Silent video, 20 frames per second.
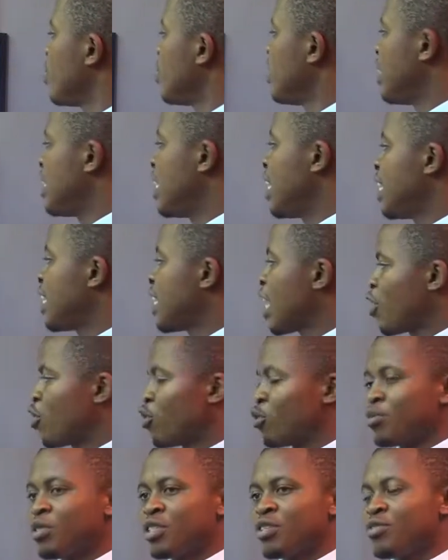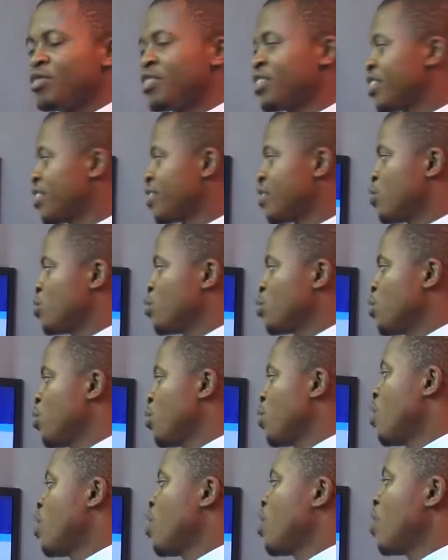e-learning adoption researches.
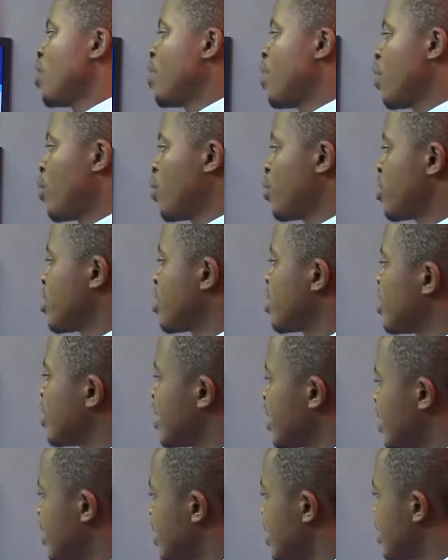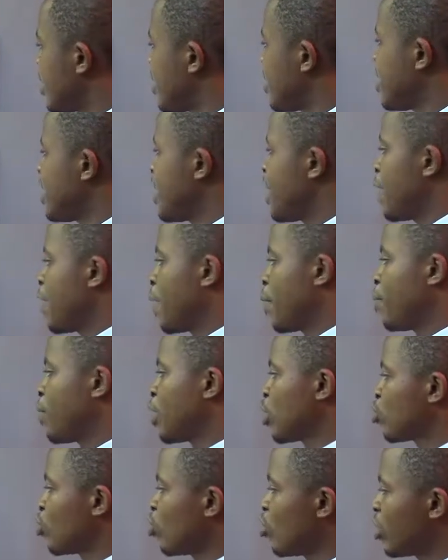So there was the TAM,
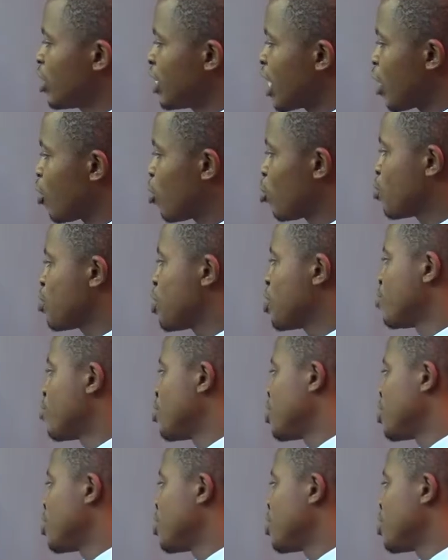technology adoption